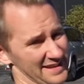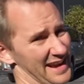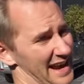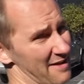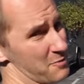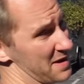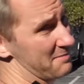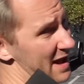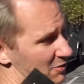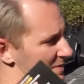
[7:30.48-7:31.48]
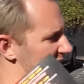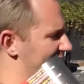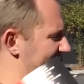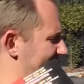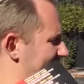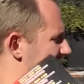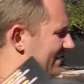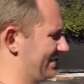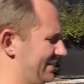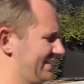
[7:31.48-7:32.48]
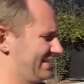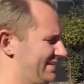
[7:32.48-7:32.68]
gotta have a big mouth, man. Let me see how heavy that thing